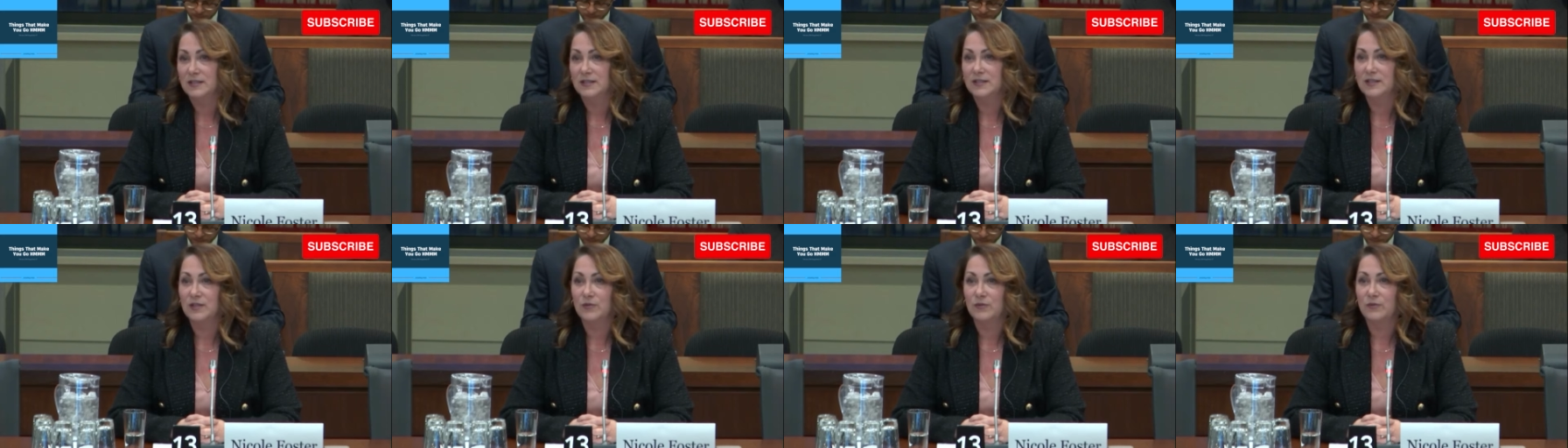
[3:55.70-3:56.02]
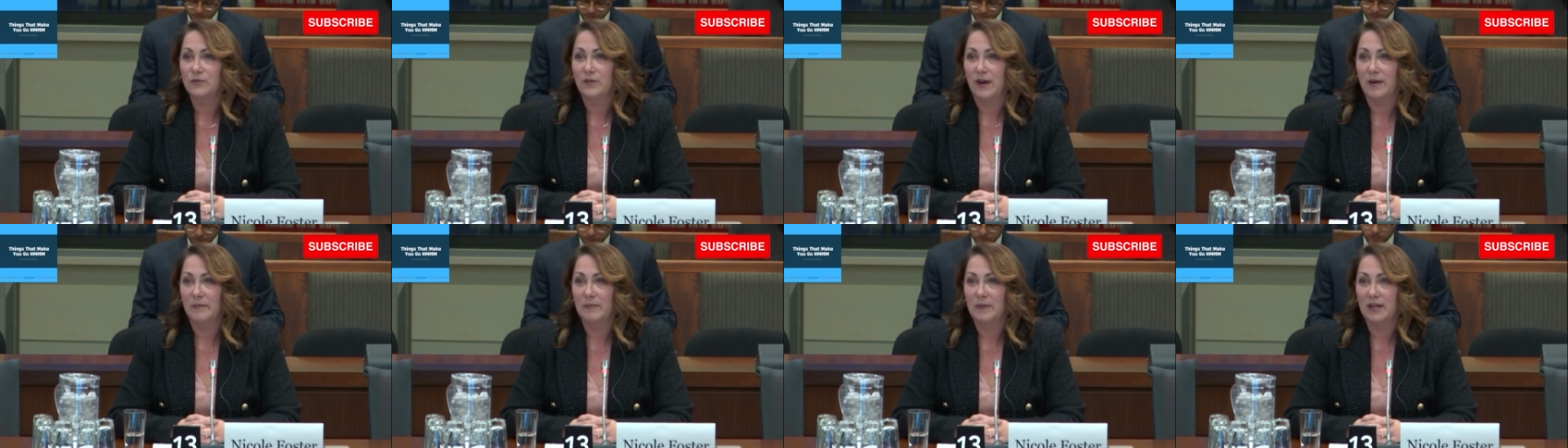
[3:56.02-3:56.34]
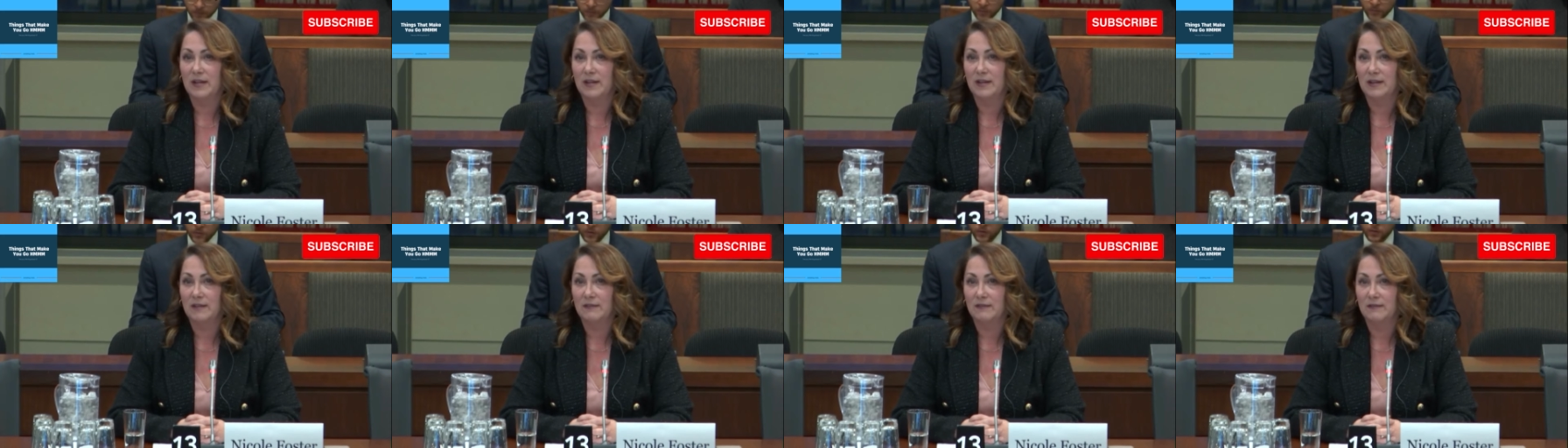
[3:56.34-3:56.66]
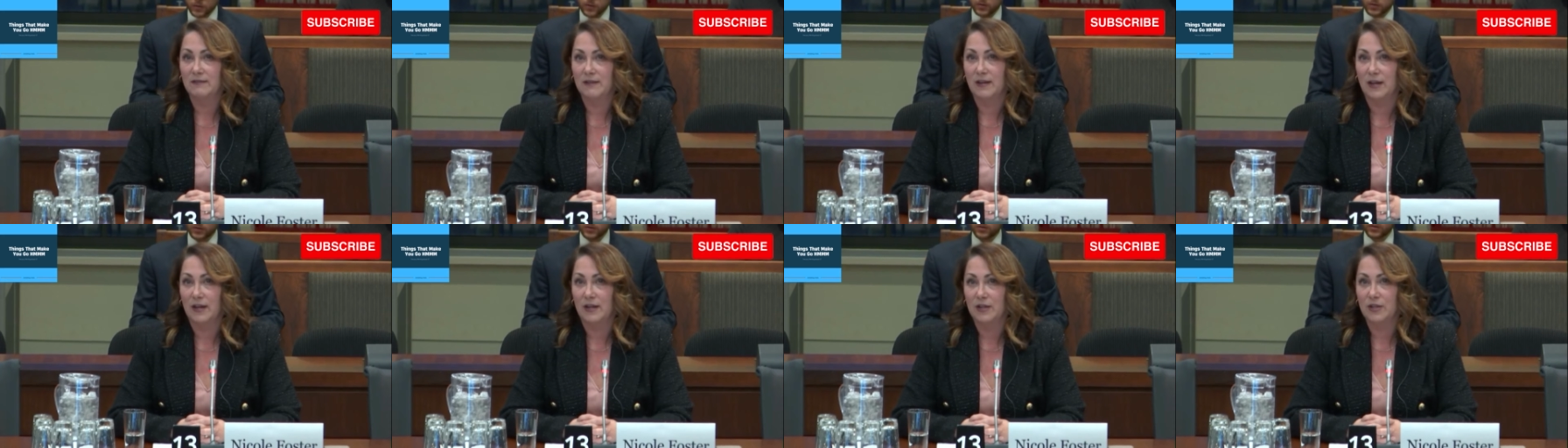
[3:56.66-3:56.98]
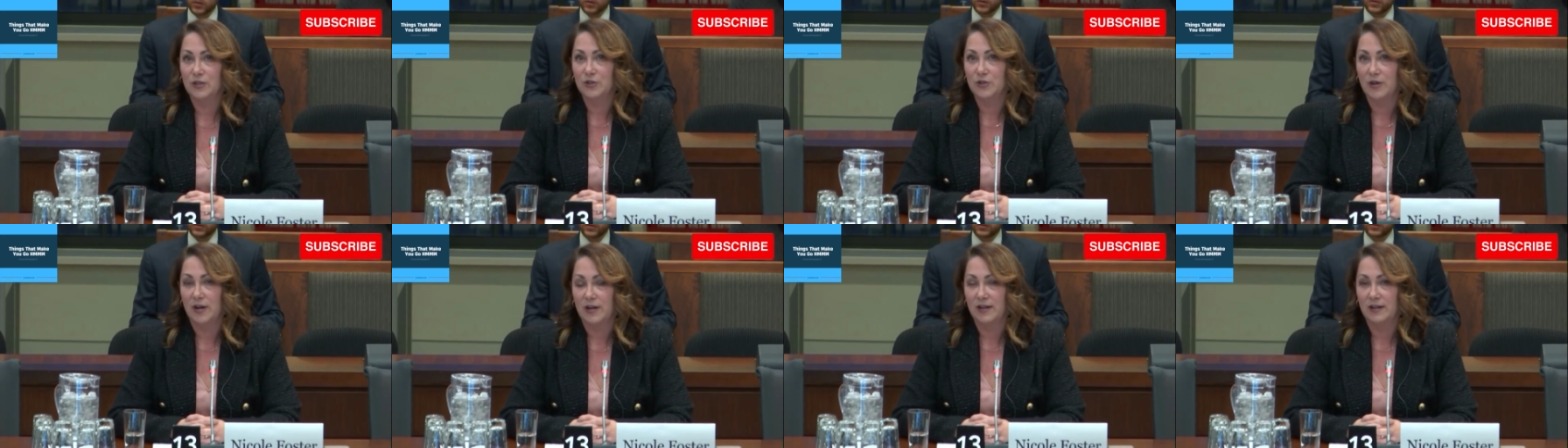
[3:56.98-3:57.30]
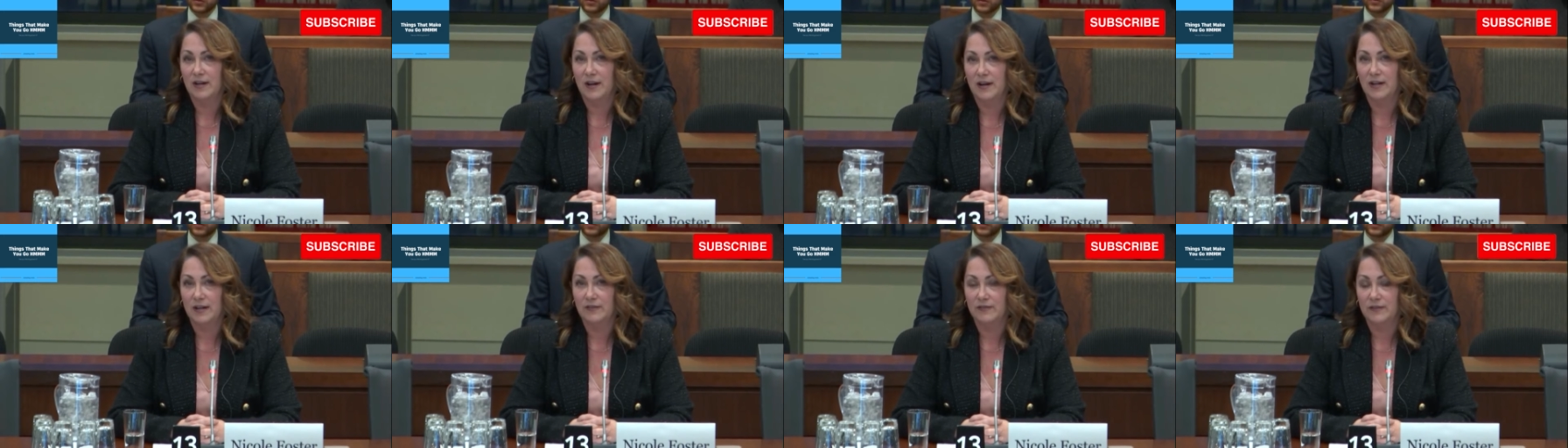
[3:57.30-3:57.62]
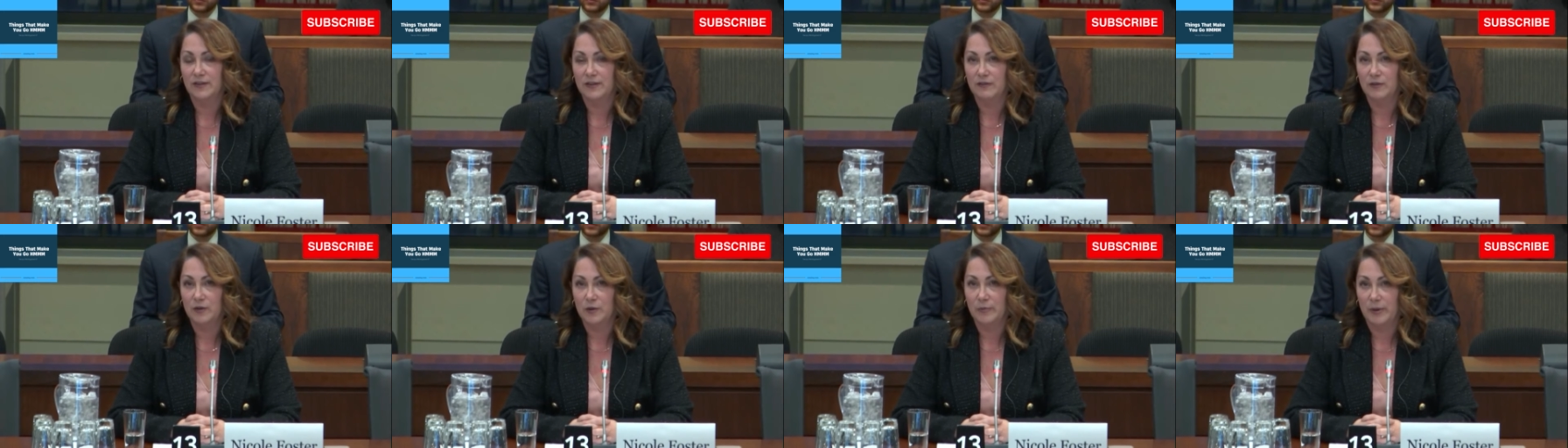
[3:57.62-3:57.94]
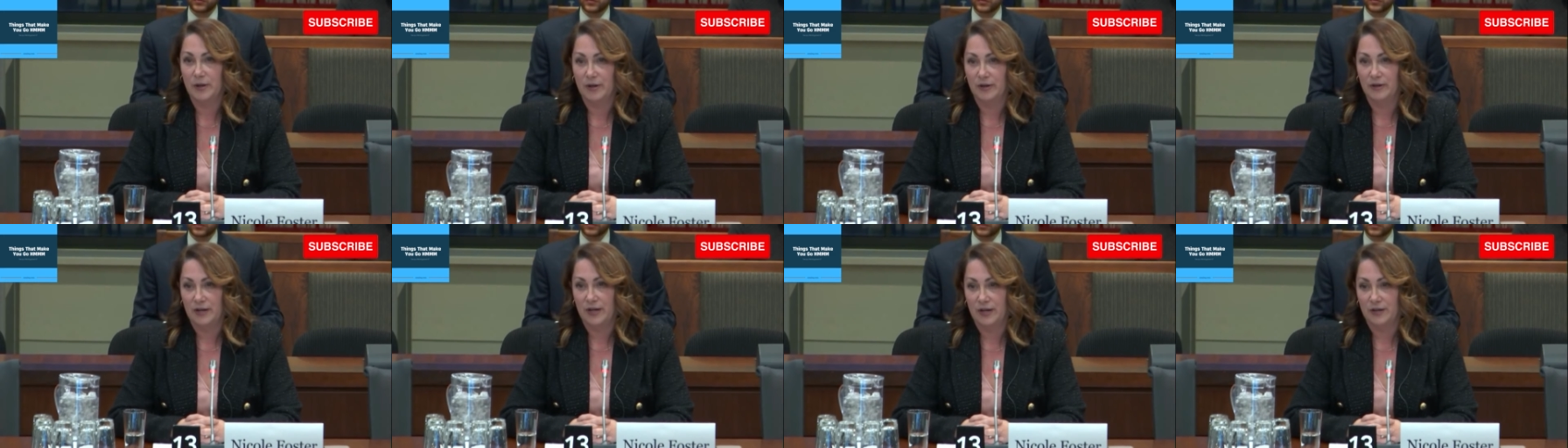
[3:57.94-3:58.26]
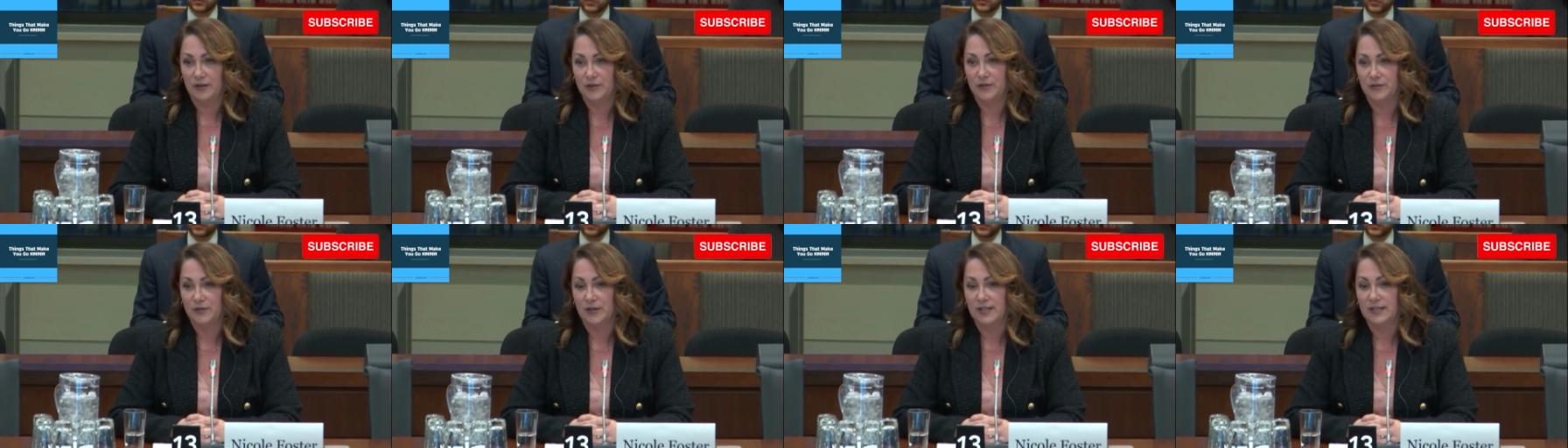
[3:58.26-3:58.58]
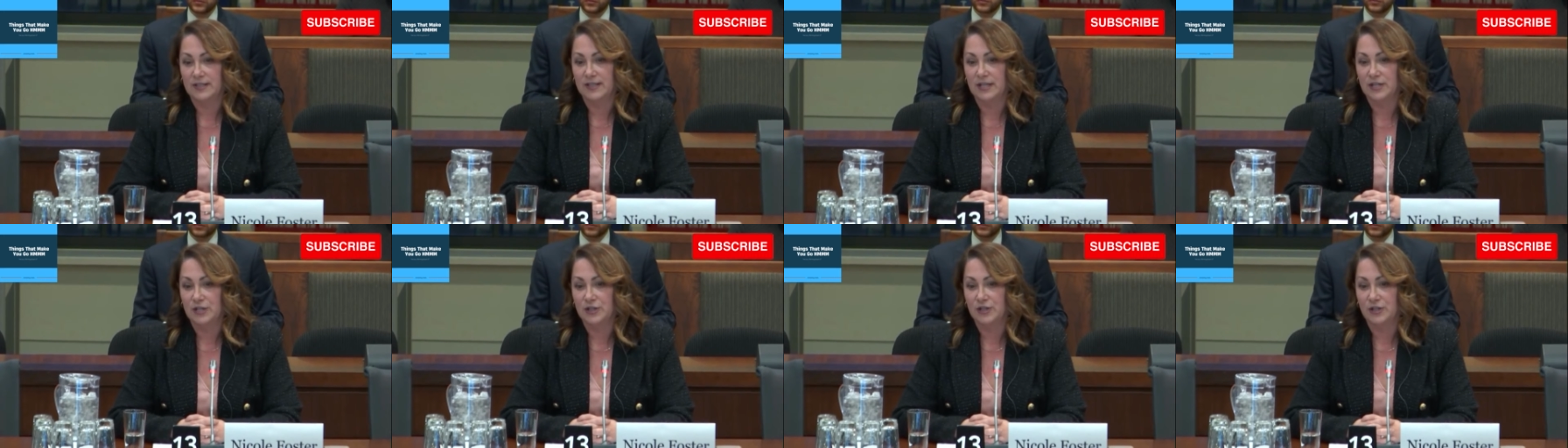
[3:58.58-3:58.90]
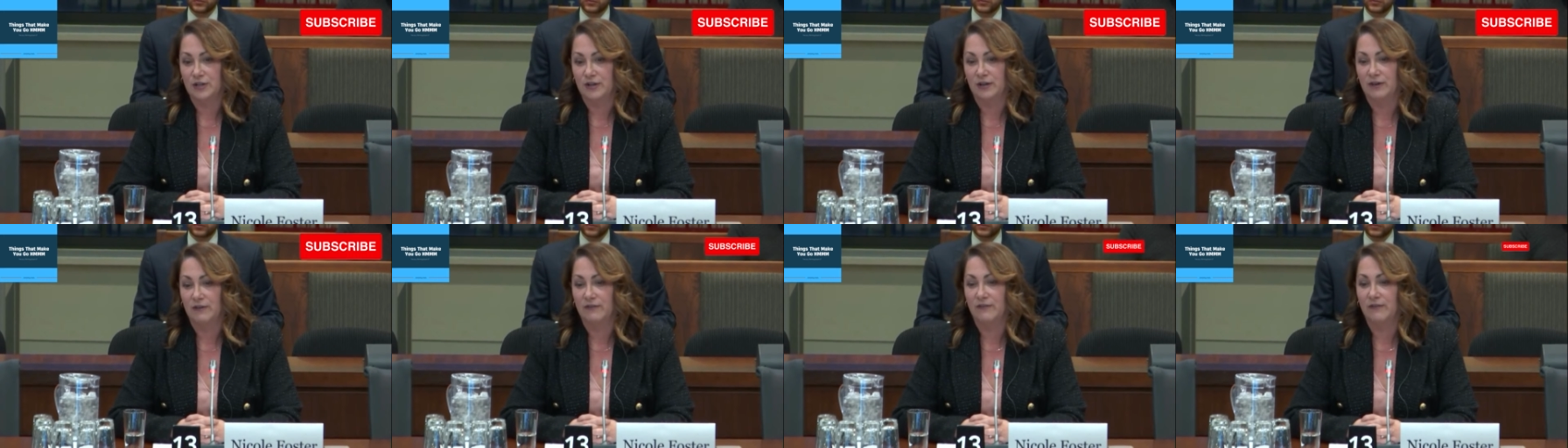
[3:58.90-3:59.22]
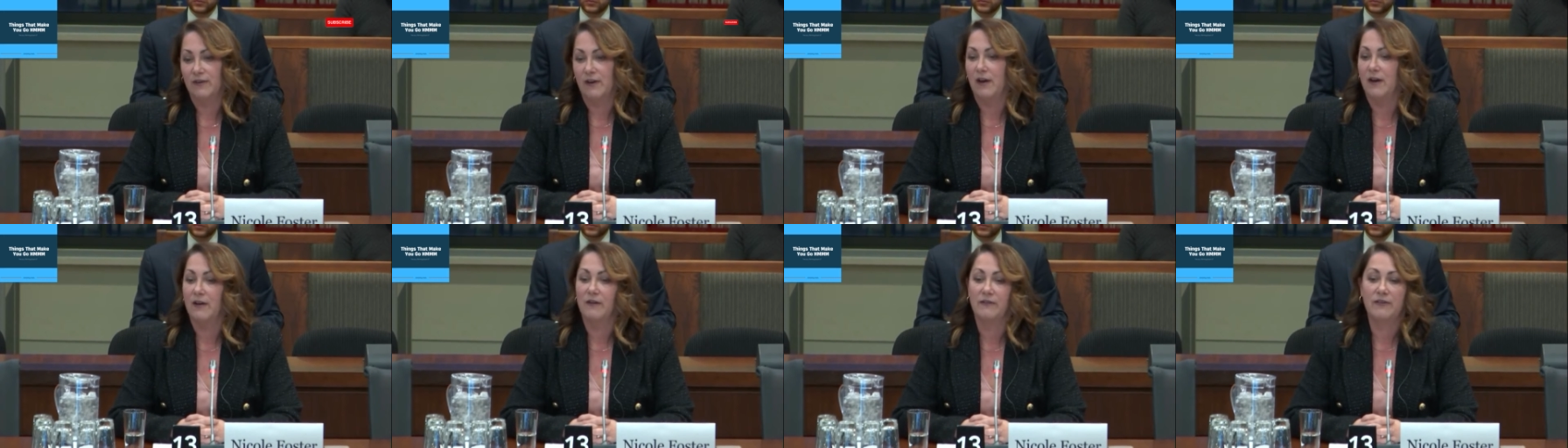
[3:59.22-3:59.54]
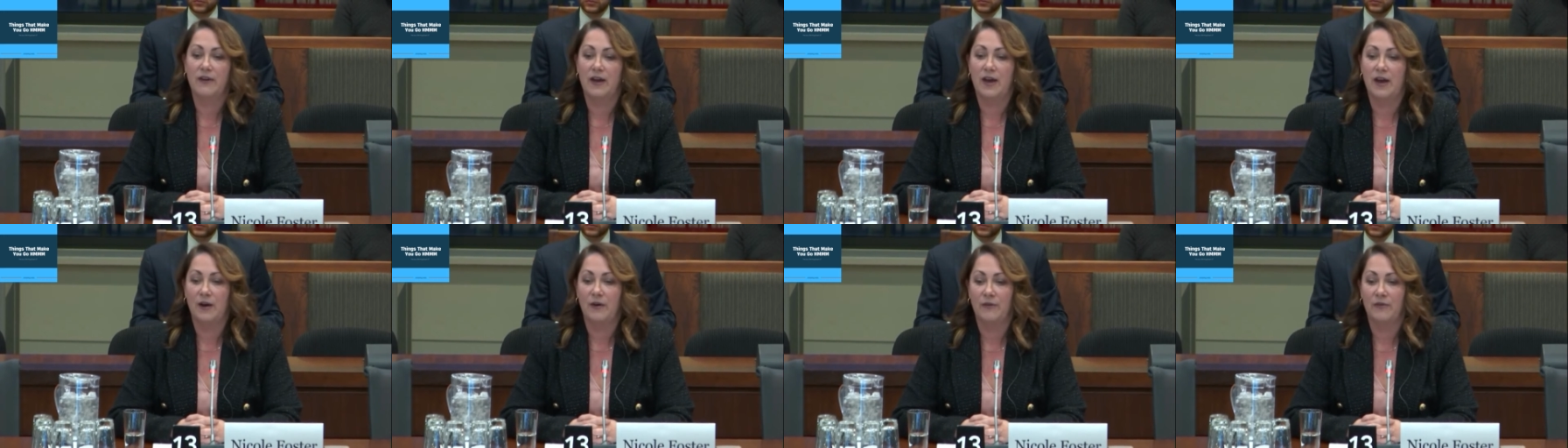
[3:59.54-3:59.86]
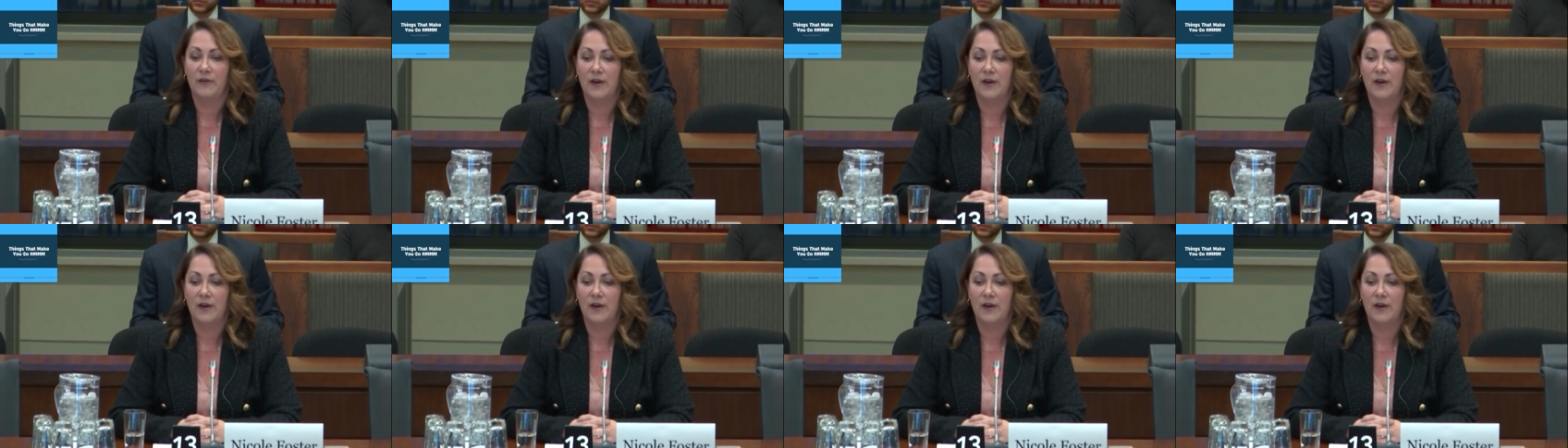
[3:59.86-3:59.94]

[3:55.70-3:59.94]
So, I mean, I can try to kind of give you a better characterization of how